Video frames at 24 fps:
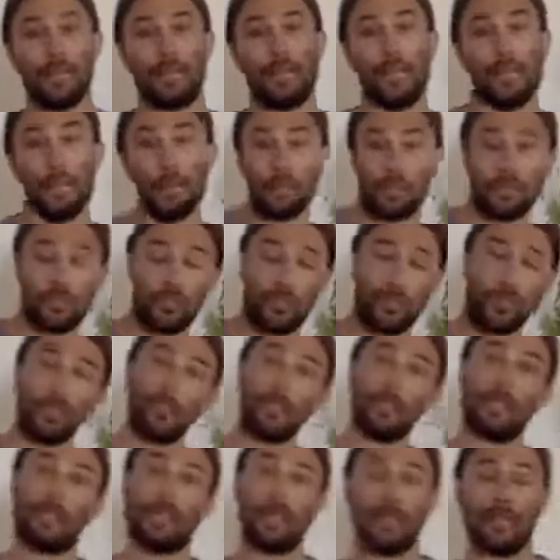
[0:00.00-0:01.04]
And just
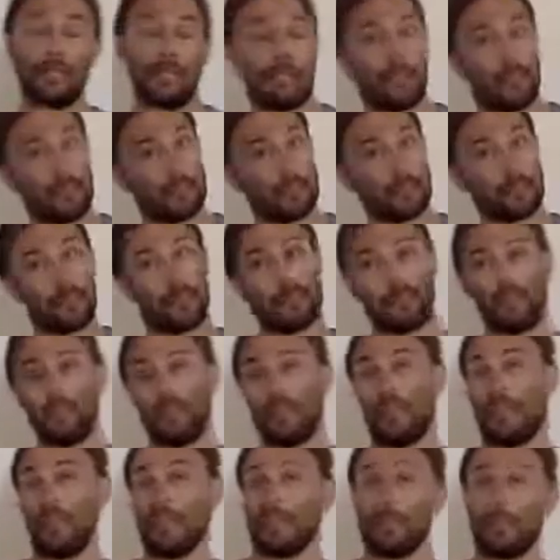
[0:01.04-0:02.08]
doing that dance every
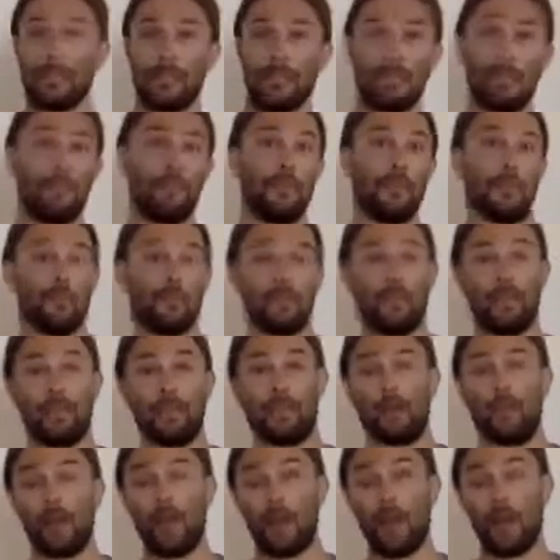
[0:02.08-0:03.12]
day is giving me a
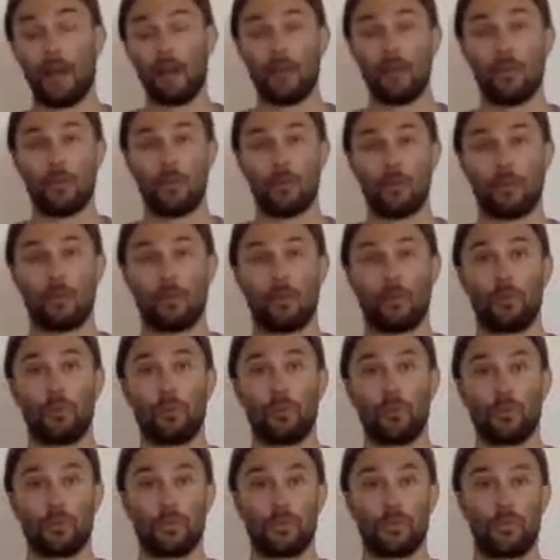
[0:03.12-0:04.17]
lot more
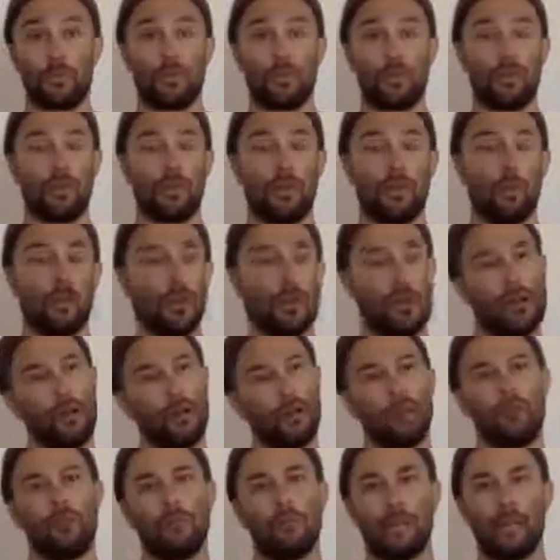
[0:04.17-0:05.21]
purchase on,
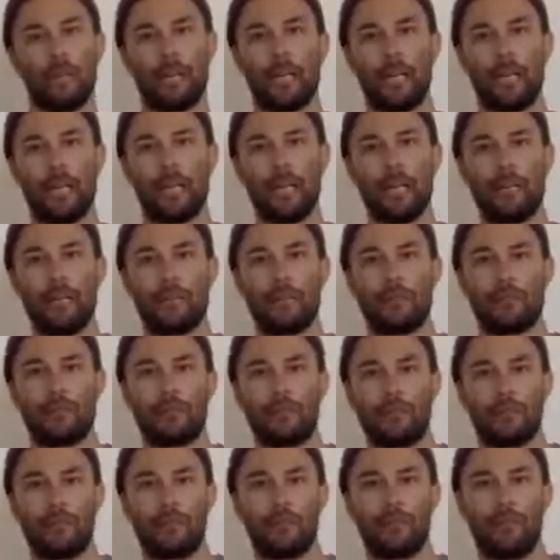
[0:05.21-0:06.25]
oh, great, I can
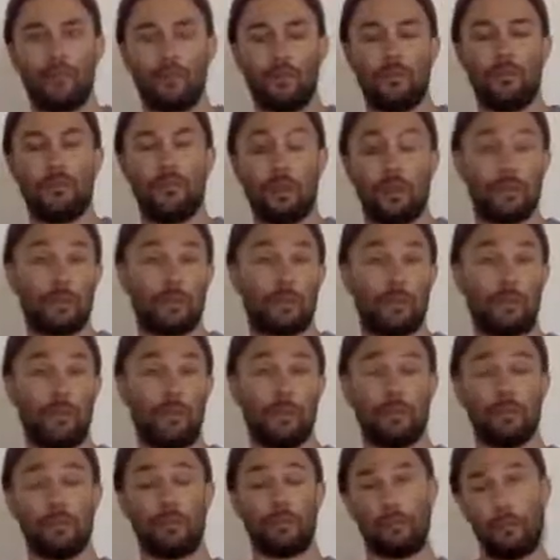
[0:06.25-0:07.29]
start to
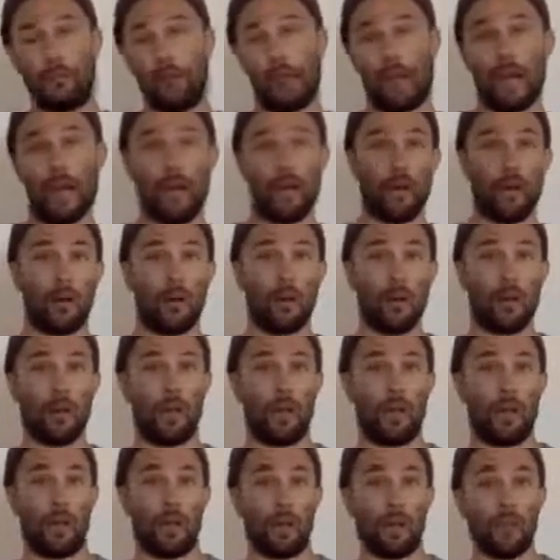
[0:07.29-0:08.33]
generate
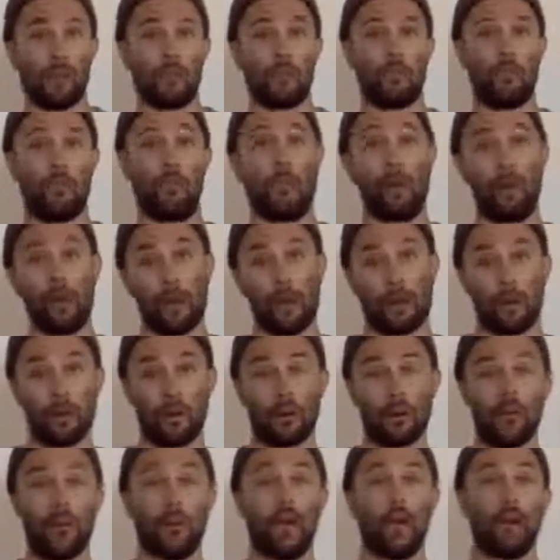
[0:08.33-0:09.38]
how and
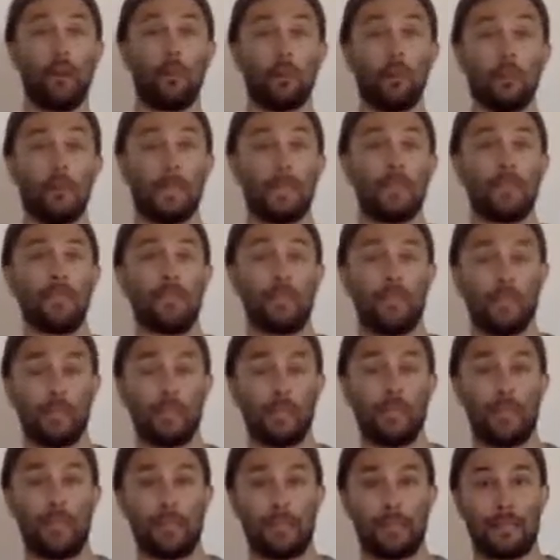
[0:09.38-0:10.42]
where I would like to
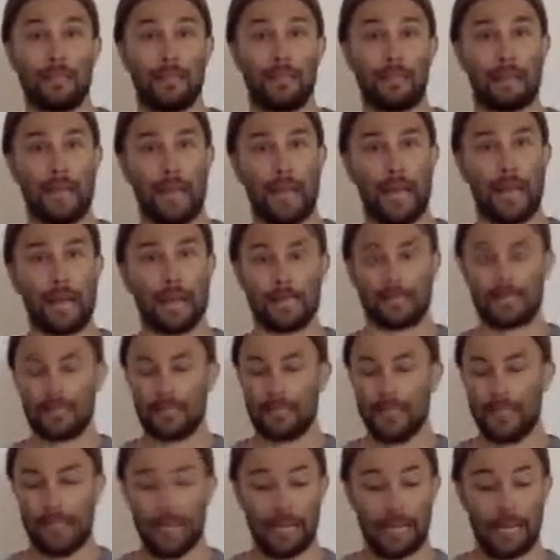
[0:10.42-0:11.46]
relate to the tasks.
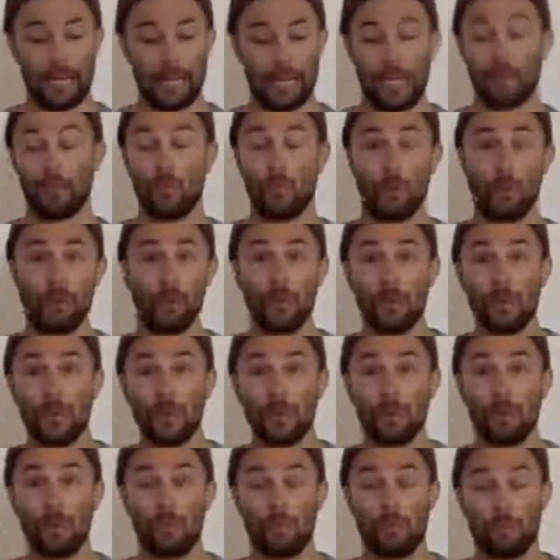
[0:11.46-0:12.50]
Again, one of the
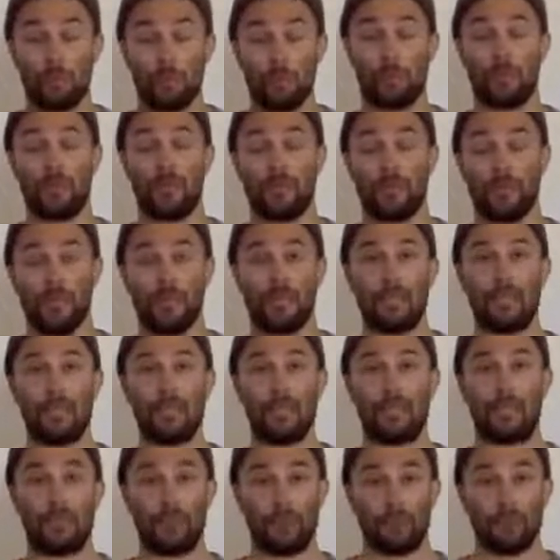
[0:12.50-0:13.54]
most important things
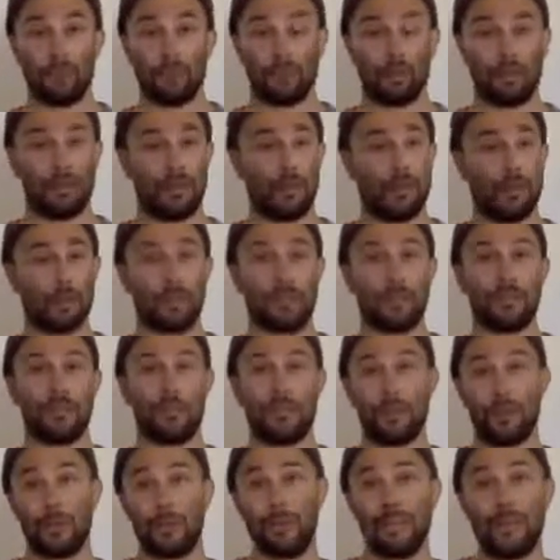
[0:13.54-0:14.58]
to focus on is
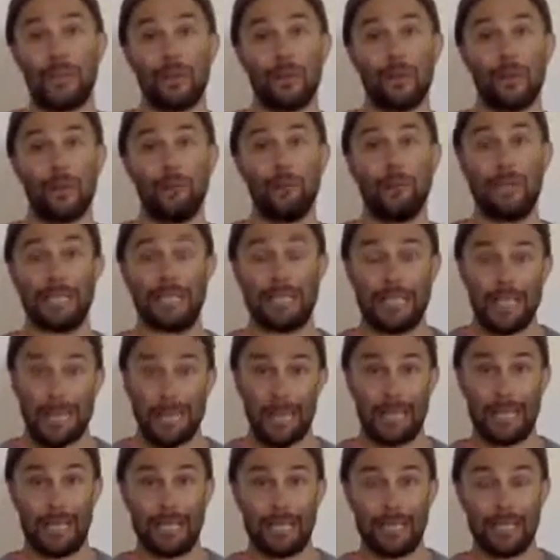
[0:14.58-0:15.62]
don't allow the
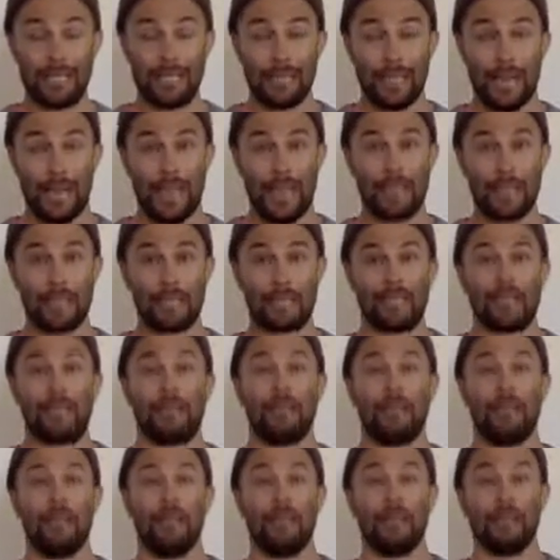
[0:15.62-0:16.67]
mundane tasks
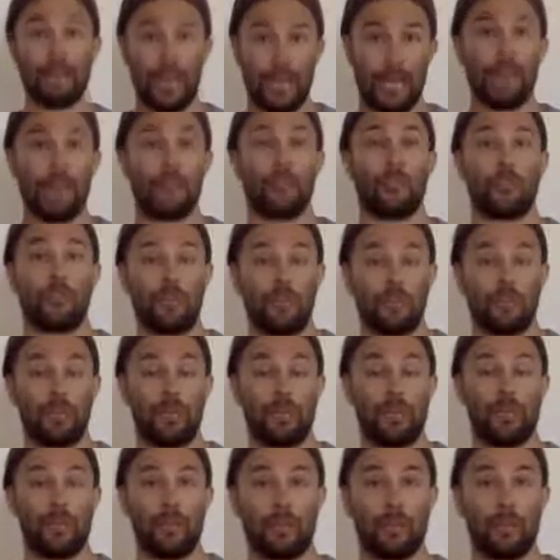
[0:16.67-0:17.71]
to enter your
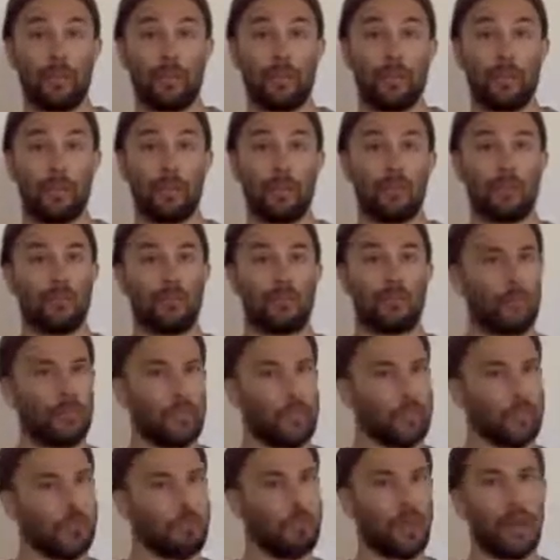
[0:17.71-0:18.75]
peak period. So if
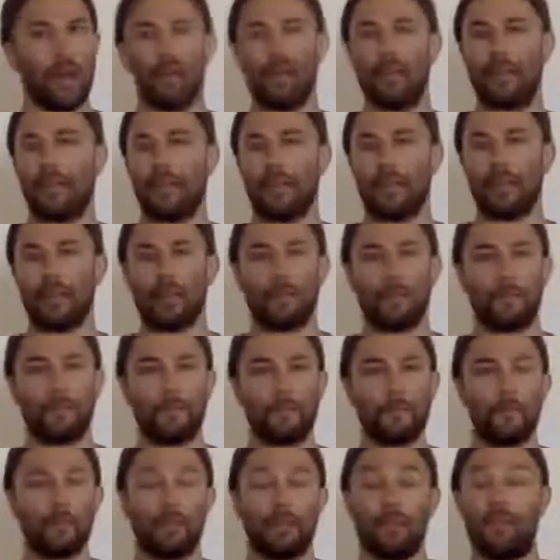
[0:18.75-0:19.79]
you've got
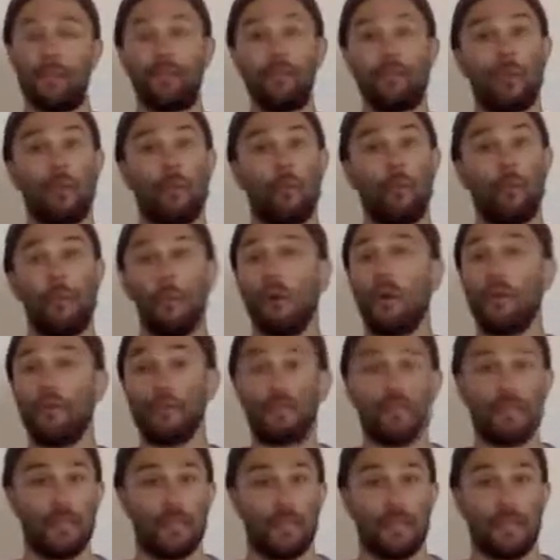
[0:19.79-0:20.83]

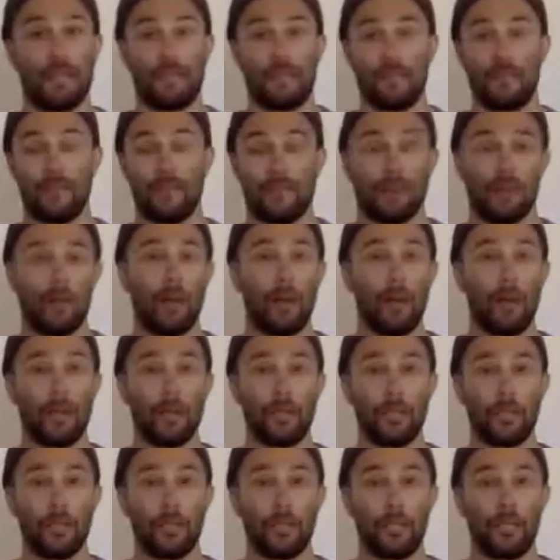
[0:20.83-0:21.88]
one thing that
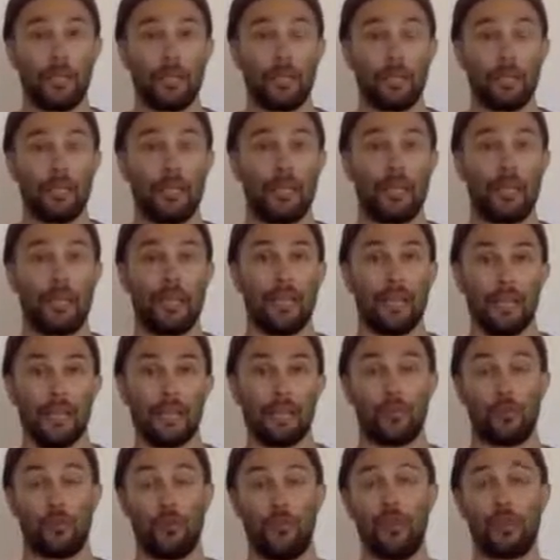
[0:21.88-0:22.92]
accomplishing it today
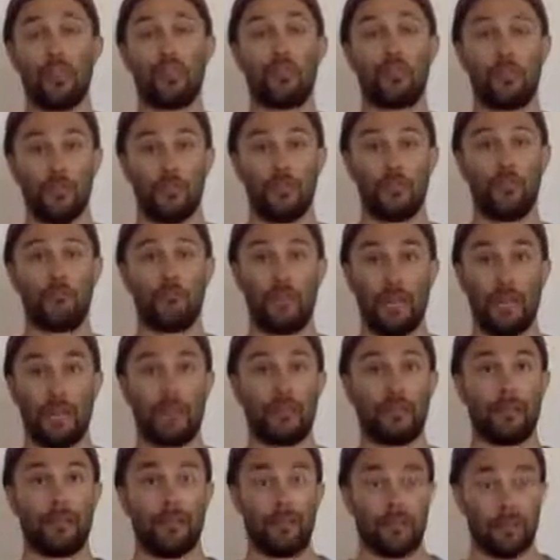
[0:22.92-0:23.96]
is going to
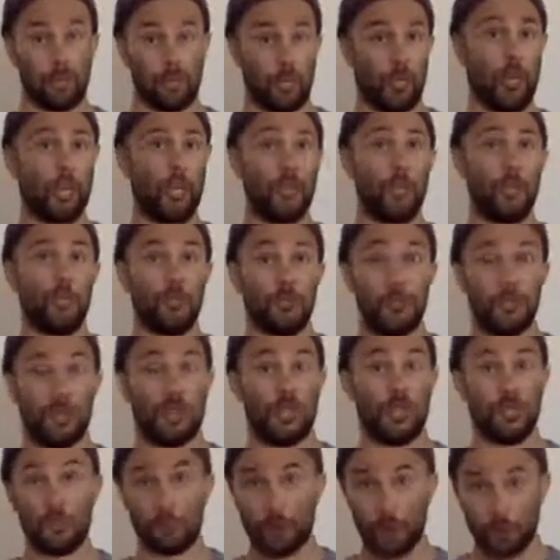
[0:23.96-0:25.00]
make a change
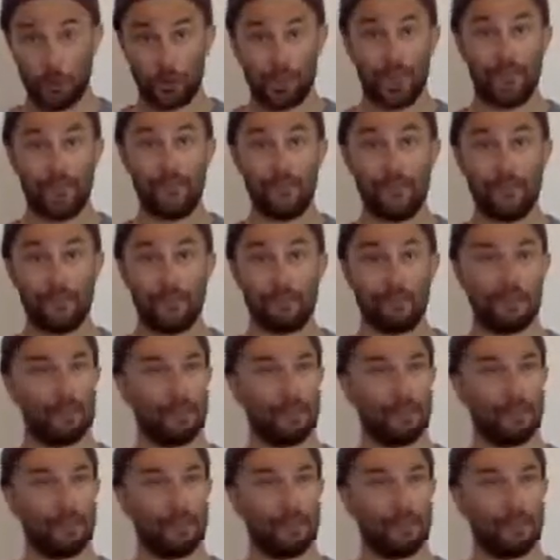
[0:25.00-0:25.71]
in your life,